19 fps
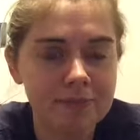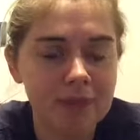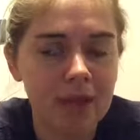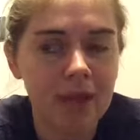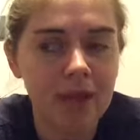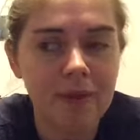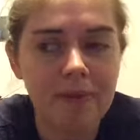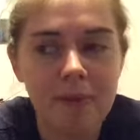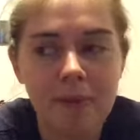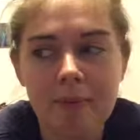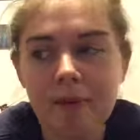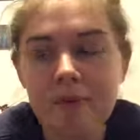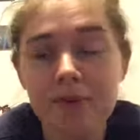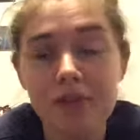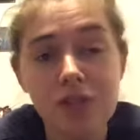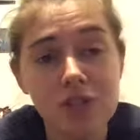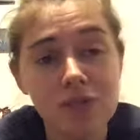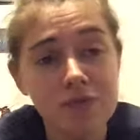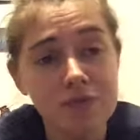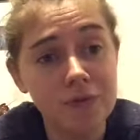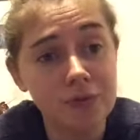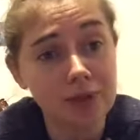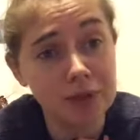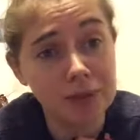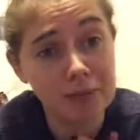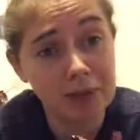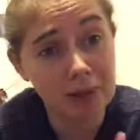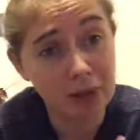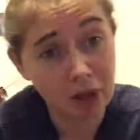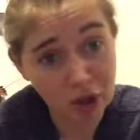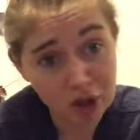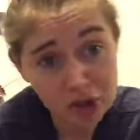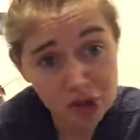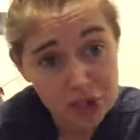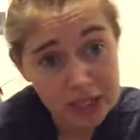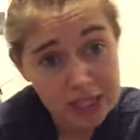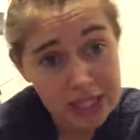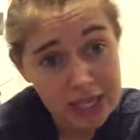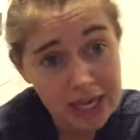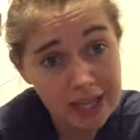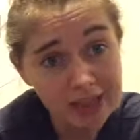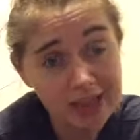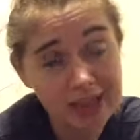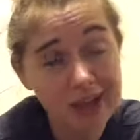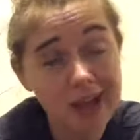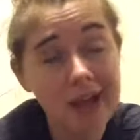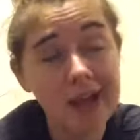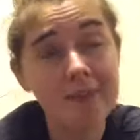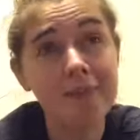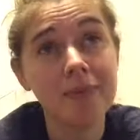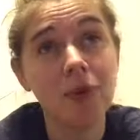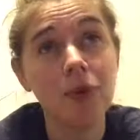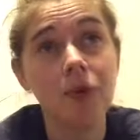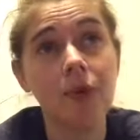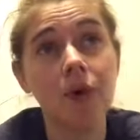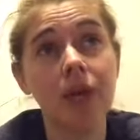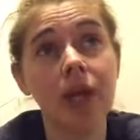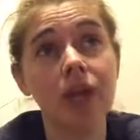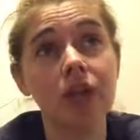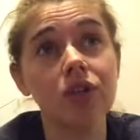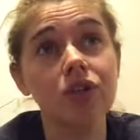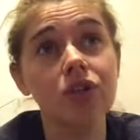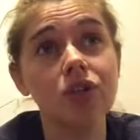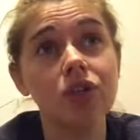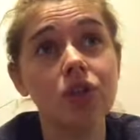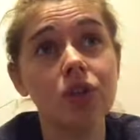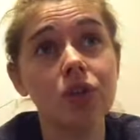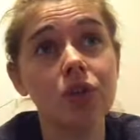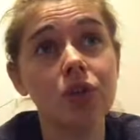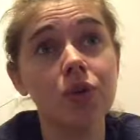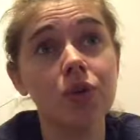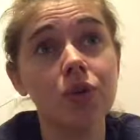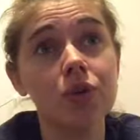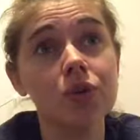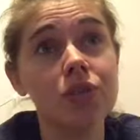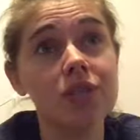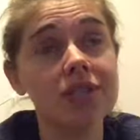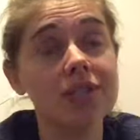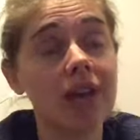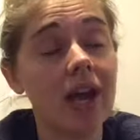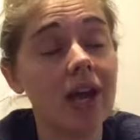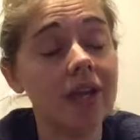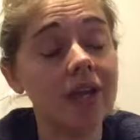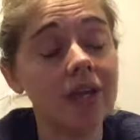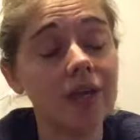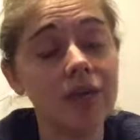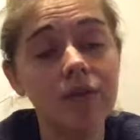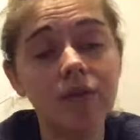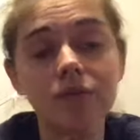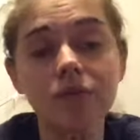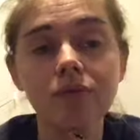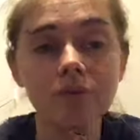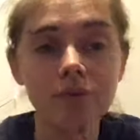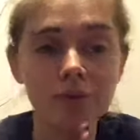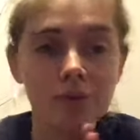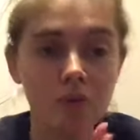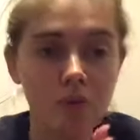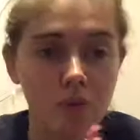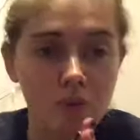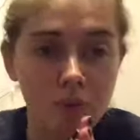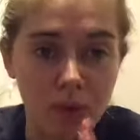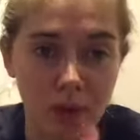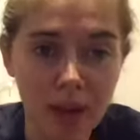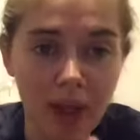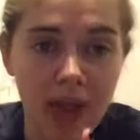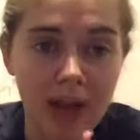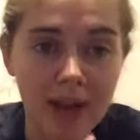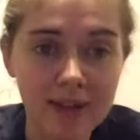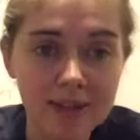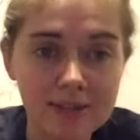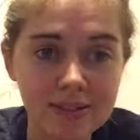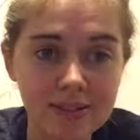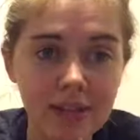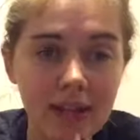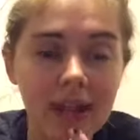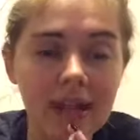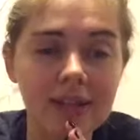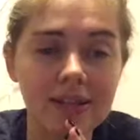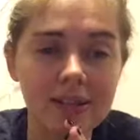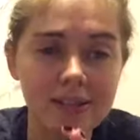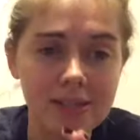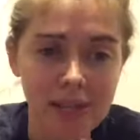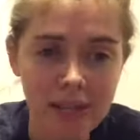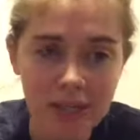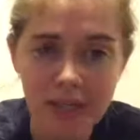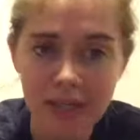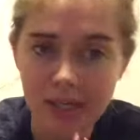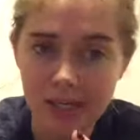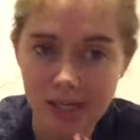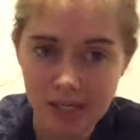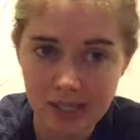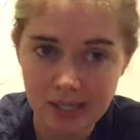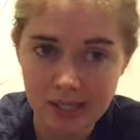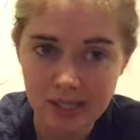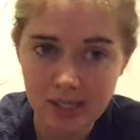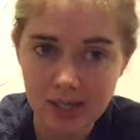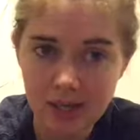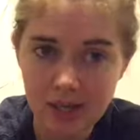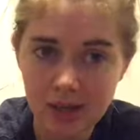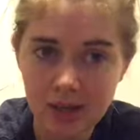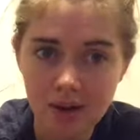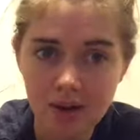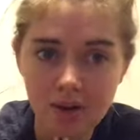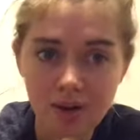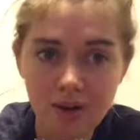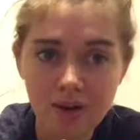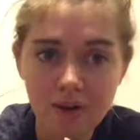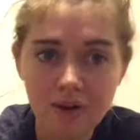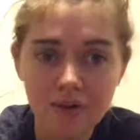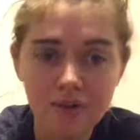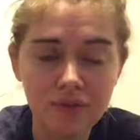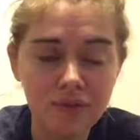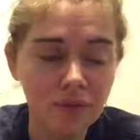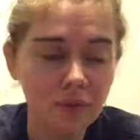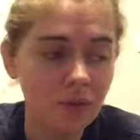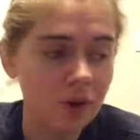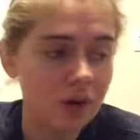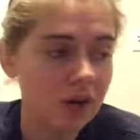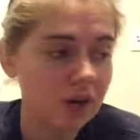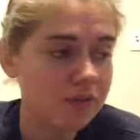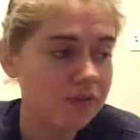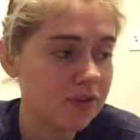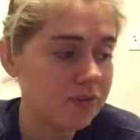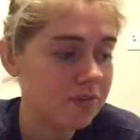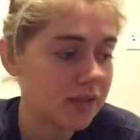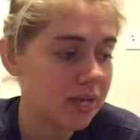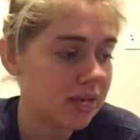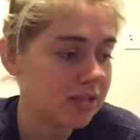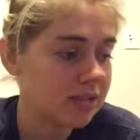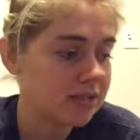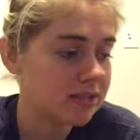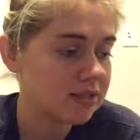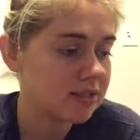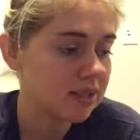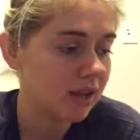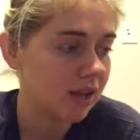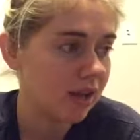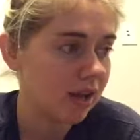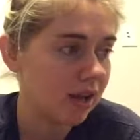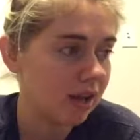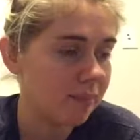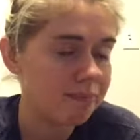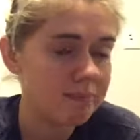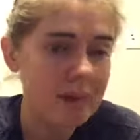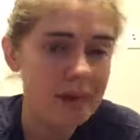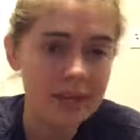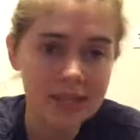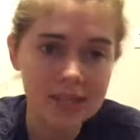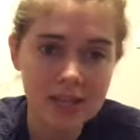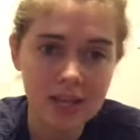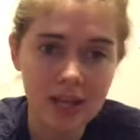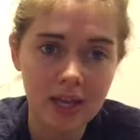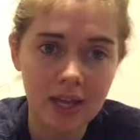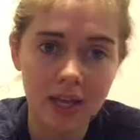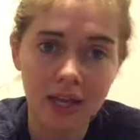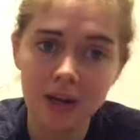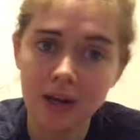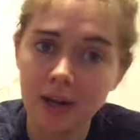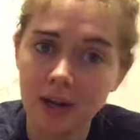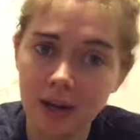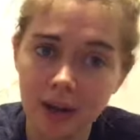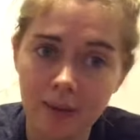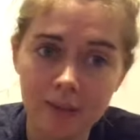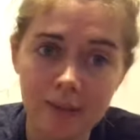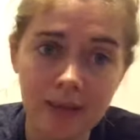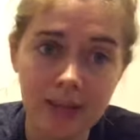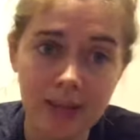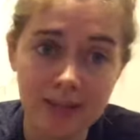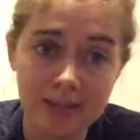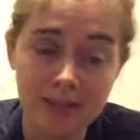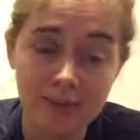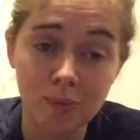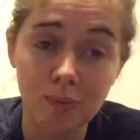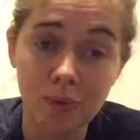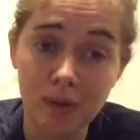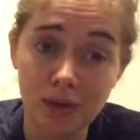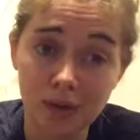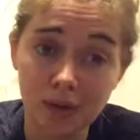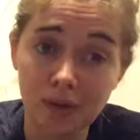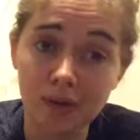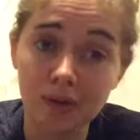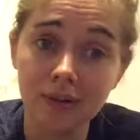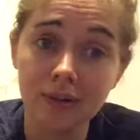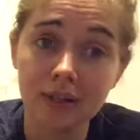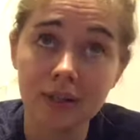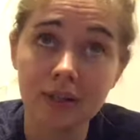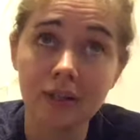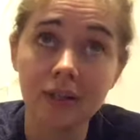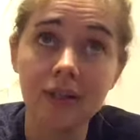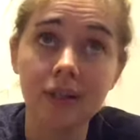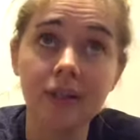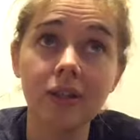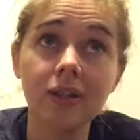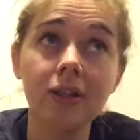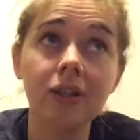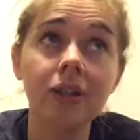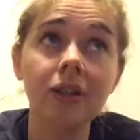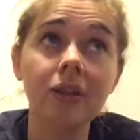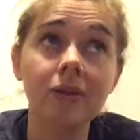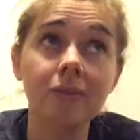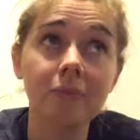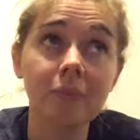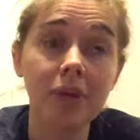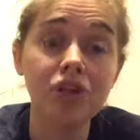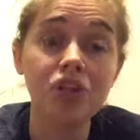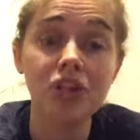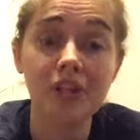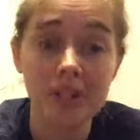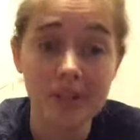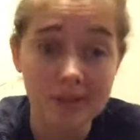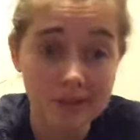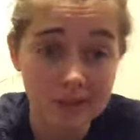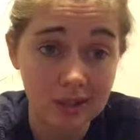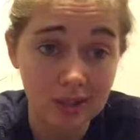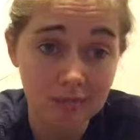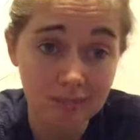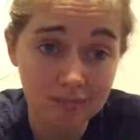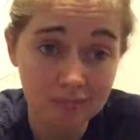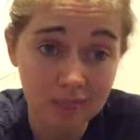Um, I'm going to finish folding my laundry and then I'm going to just kind of relax and take it easy for a few minutes, um, meditate, and then I'm going to get some well, much needed sleep.